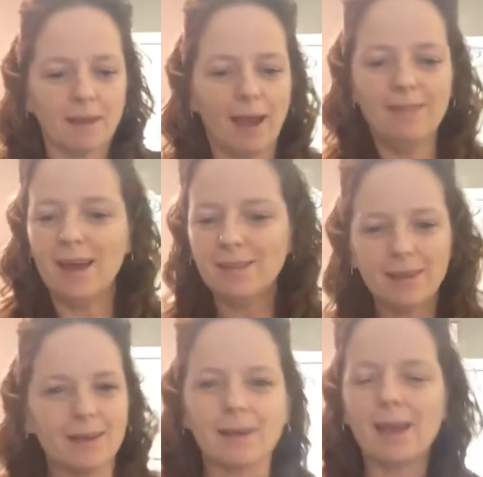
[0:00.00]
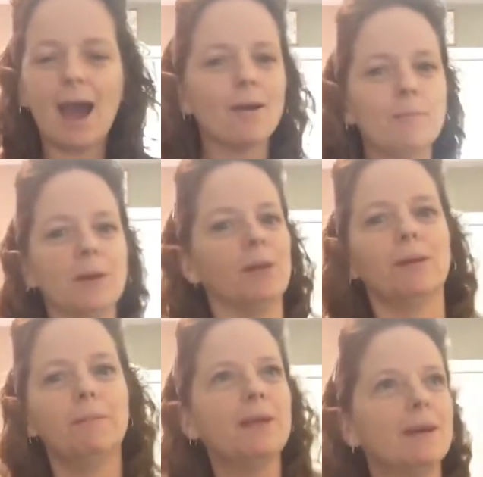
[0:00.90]
And then, like a
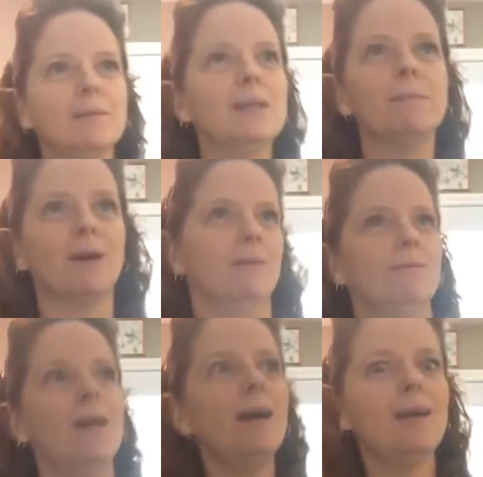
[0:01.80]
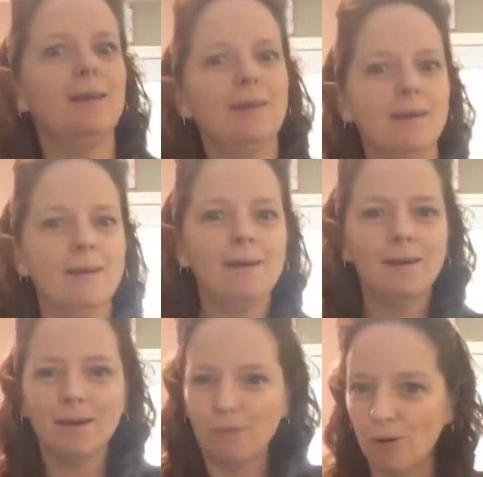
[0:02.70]
caterpillar becoming a butterfly,
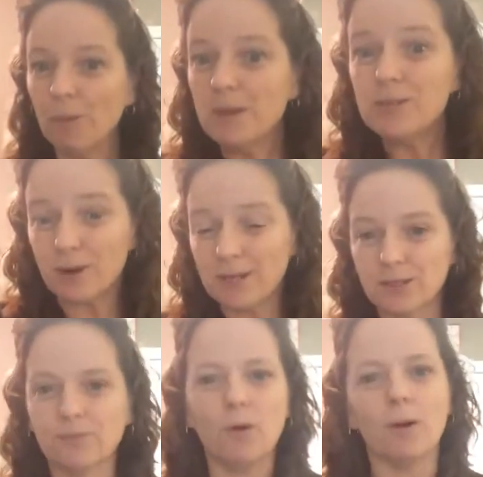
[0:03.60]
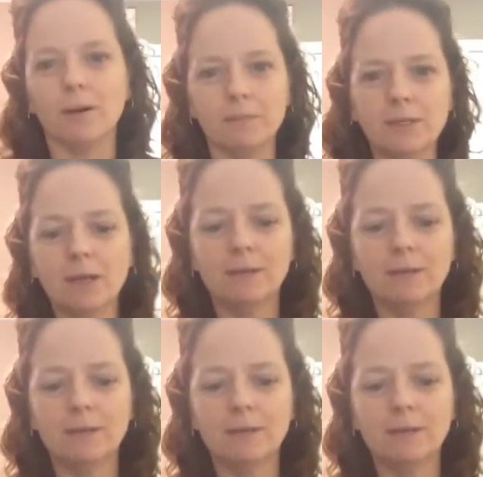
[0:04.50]
we'll be transformed.